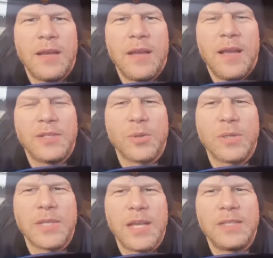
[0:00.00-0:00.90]
There's
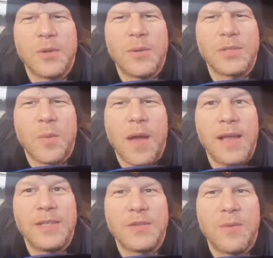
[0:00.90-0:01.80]
always a
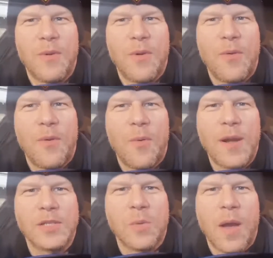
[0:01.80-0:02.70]

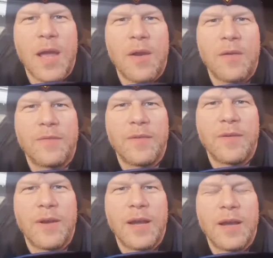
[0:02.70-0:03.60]
way off
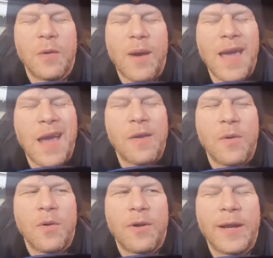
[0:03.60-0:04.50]
or a way out
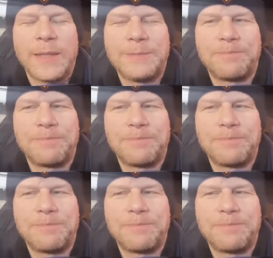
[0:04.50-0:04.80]
or a